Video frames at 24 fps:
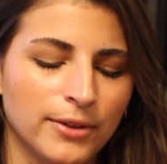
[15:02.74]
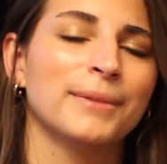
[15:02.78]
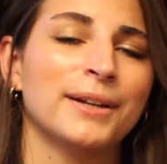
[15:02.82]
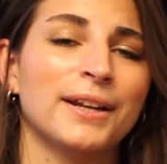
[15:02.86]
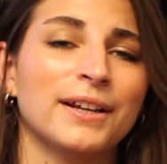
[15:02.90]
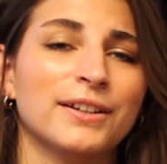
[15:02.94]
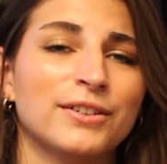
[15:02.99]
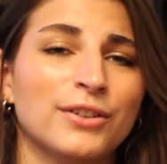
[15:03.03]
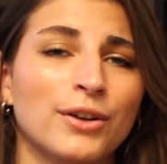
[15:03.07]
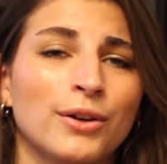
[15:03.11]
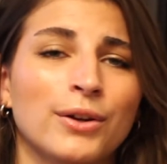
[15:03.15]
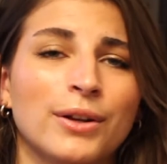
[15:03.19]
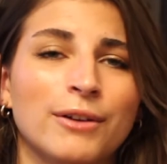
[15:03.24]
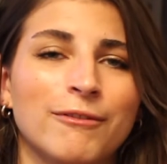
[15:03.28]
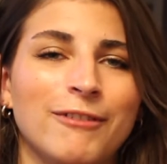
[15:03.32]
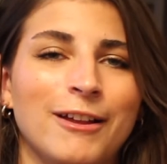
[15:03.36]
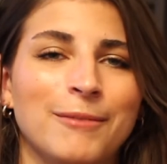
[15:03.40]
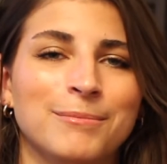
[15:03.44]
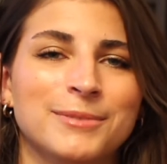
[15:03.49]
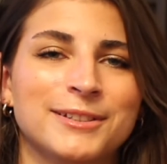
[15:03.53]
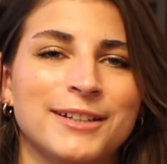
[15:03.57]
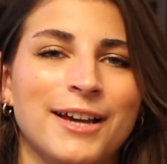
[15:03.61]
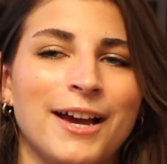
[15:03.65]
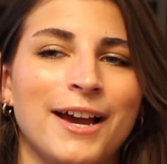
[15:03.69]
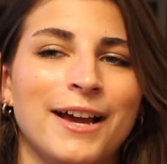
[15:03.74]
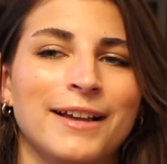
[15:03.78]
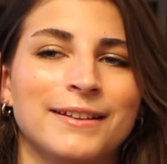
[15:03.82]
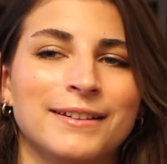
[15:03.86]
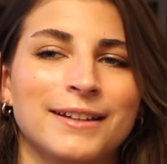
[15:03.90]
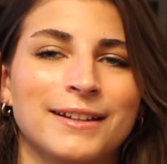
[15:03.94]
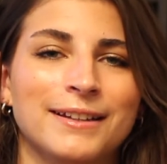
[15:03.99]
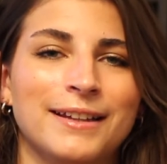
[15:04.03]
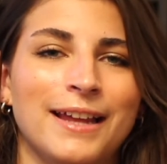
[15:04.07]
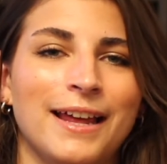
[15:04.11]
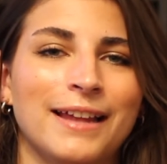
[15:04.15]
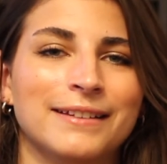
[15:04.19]
but I saw on a website
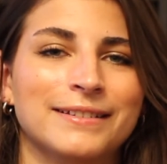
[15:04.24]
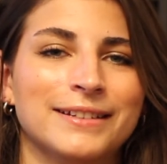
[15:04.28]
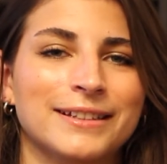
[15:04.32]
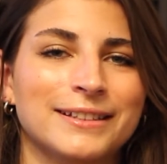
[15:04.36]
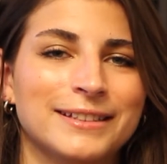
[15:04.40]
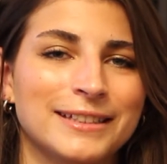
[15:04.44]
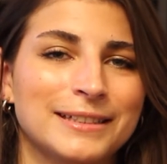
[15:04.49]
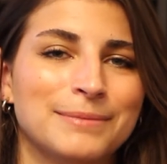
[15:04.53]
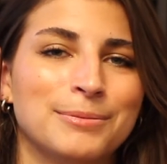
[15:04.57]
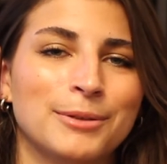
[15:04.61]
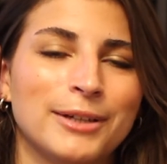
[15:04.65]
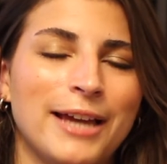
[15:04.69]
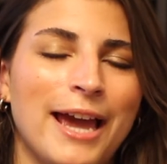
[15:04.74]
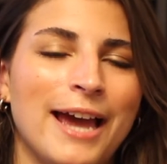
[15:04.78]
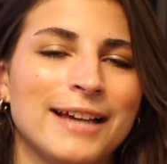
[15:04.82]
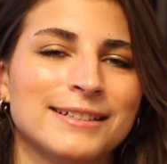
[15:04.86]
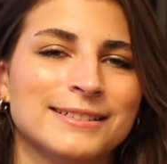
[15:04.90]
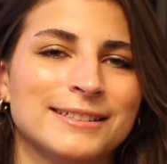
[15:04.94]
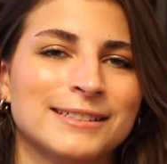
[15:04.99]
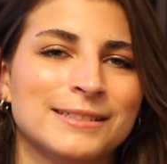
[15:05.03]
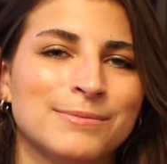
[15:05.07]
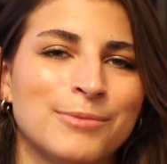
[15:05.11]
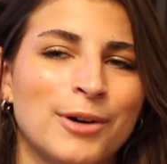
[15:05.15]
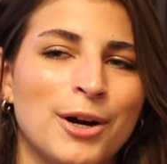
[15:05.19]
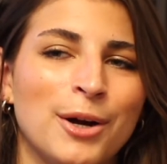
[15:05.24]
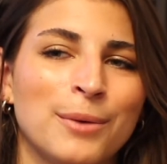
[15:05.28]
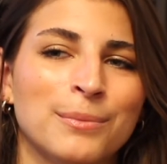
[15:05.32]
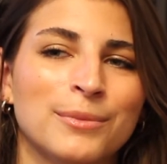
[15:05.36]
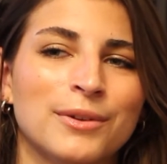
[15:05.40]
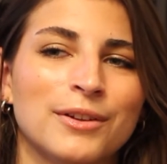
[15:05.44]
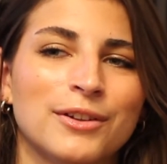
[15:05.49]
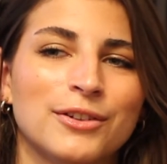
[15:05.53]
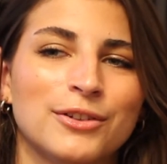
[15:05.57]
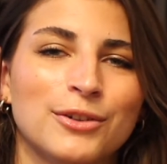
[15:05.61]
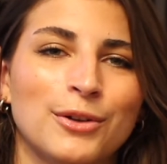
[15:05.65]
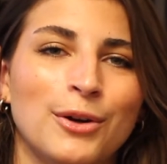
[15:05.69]
that this book has this
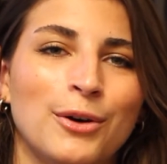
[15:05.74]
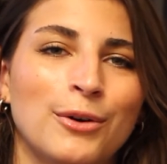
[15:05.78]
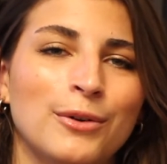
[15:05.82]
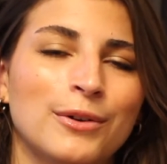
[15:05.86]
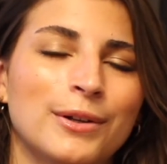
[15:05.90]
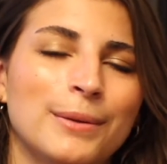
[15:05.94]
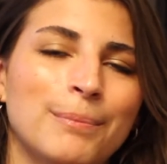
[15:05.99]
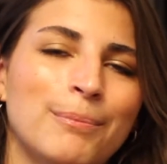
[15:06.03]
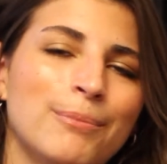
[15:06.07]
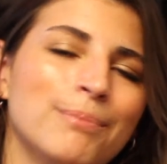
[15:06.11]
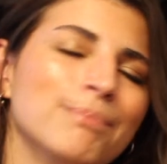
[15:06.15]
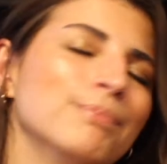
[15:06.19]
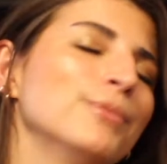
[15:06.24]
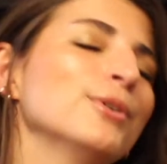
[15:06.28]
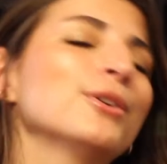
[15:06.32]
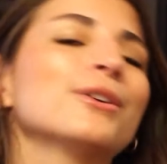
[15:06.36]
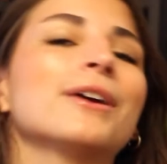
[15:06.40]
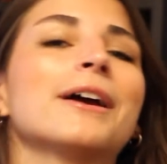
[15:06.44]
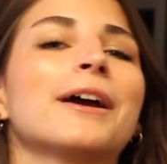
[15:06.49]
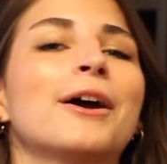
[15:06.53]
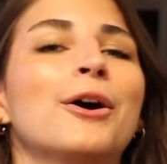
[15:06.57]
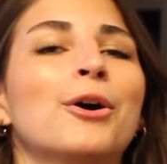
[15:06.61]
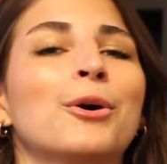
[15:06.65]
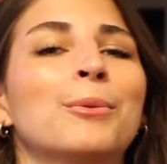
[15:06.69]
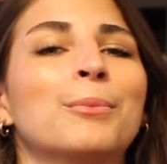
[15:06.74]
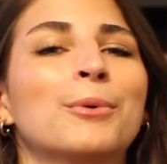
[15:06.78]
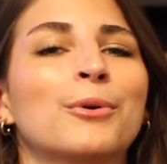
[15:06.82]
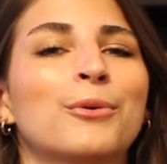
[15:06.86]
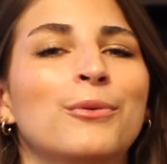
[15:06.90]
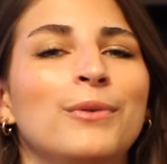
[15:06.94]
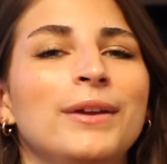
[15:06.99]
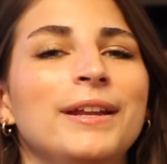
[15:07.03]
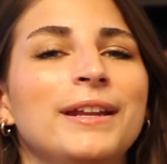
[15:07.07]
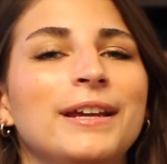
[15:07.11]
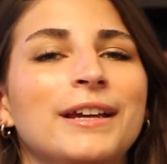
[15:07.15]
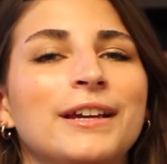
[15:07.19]
prompt, so the book I hope on
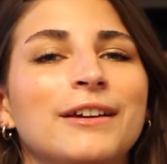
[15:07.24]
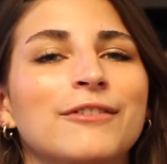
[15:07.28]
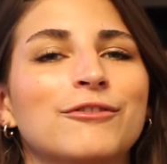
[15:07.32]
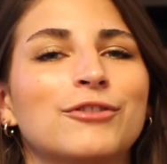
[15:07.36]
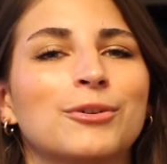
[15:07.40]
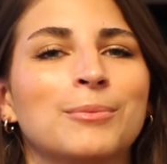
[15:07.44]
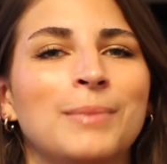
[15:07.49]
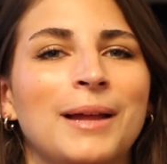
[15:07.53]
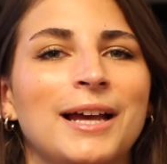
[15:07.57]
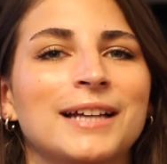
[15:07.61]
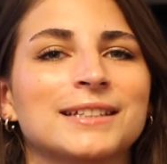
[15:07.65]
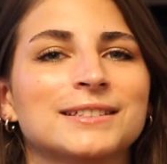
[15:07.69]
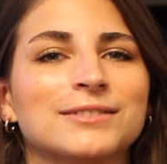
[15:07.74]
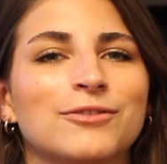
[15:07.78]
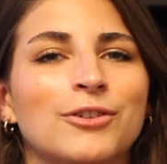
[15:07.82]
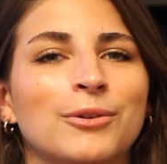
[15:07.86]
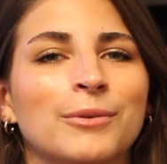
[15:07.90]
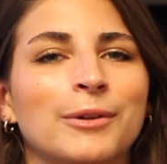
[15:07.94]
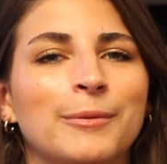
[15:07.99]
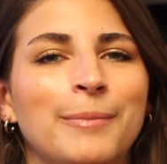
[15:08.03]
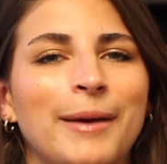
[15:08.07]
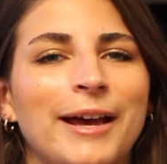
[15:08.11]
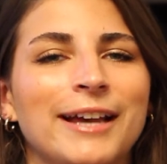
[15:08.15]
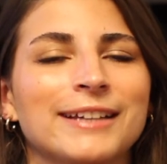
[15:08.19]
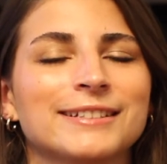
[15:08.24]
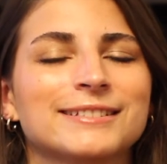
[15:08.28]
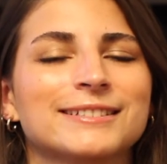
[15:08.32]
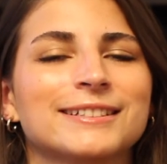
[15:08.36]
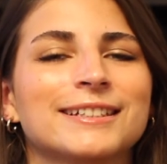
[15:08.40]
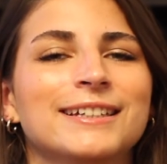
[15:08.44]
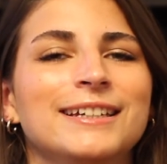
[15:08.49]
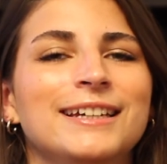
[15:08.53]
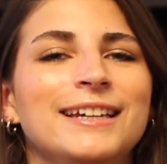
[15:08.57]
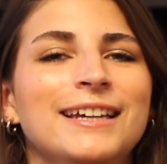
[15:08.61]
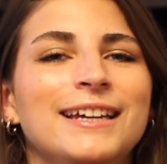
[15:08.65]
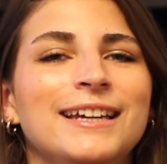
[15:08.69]
reading for Blast from the Past
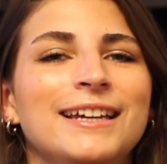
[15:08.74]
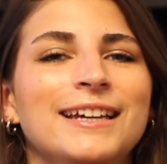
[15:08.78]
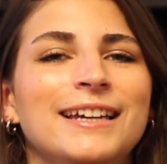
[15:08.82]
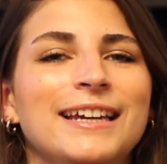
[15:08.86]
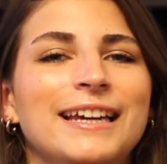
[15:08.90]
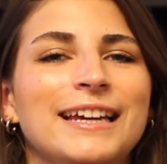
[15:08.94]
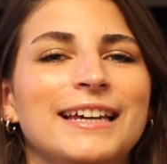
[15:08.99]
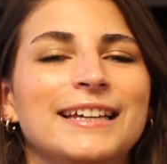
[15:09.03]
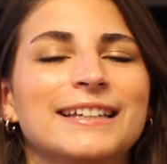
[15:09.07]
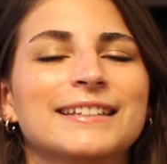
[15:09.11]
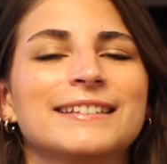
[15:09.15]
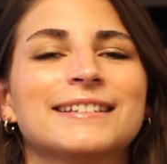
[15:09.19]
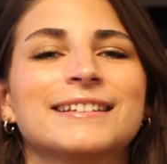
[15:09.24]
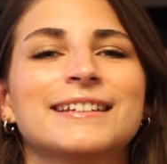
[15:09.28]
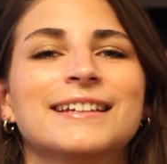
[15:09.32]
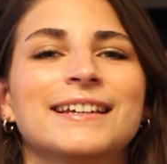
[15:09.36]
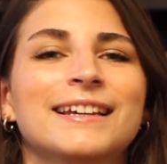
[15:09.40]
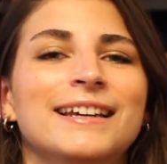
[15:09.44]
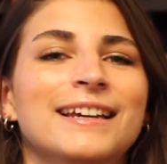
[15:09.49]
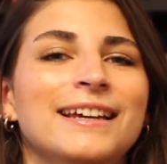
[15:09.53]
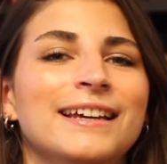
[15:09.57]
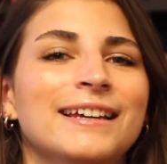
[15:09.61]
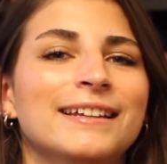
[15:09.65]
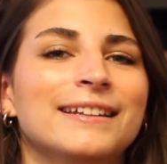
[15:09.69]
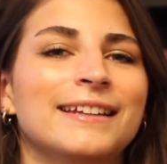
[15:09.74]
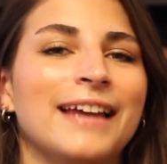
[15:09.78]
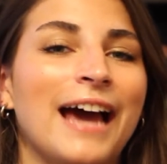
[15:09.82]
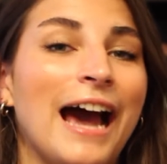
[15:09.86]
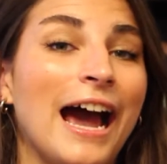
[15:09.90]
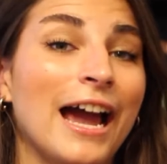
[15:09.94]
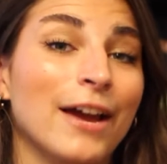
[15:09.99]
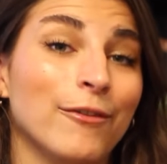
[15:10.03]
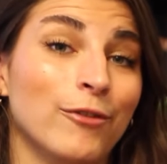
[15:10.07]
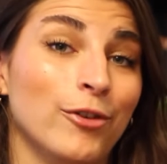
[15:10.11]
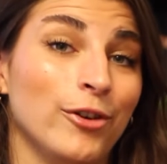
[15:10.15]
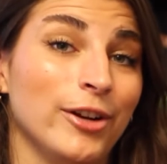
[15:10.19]
is The
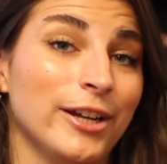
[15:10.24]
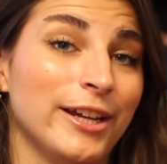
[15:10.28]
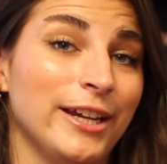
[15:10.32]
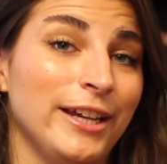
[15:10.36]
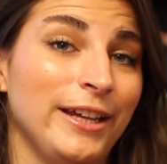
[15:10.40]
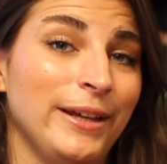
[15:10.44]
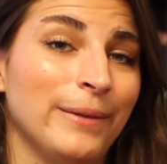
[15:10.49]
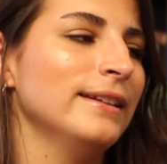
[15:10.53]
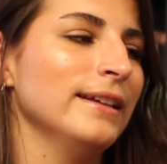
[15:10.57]
Ivory Key.